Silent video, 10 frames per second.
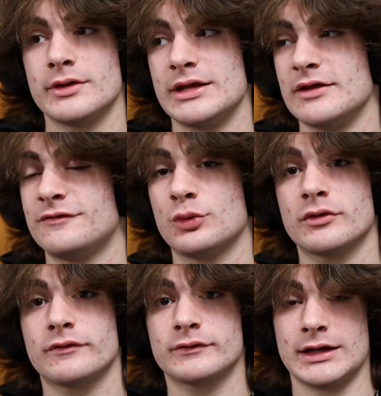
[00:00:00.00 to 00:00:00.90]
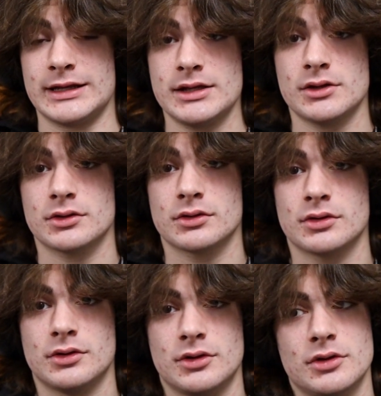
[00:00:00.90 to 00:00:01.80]
If you are skinny,
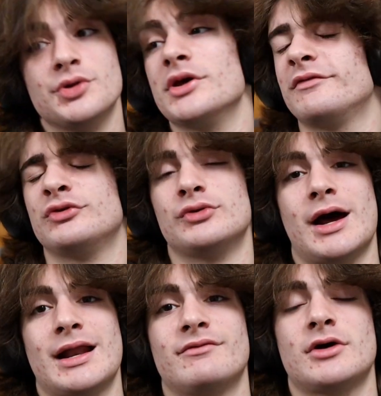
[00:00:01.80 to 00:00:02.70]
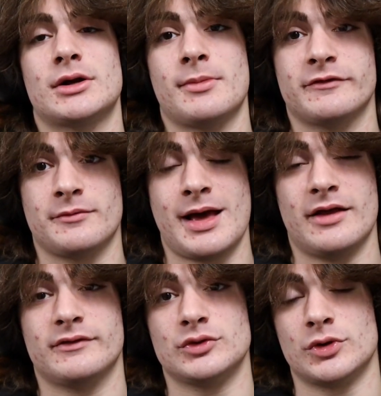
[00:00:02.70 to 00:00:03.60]
if you do not have a lot of muscle
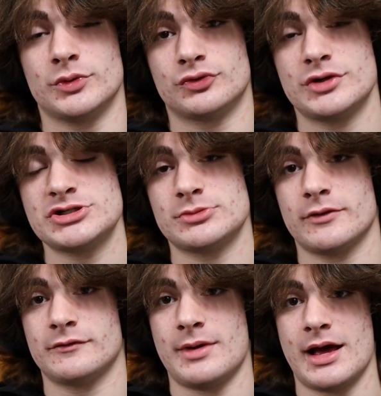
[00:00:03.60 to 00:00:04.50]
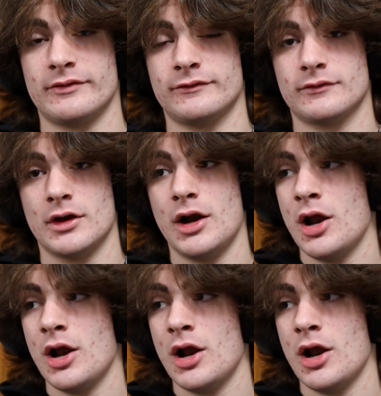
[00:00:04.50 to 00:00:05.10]
mass and you want to increase your muscle mass,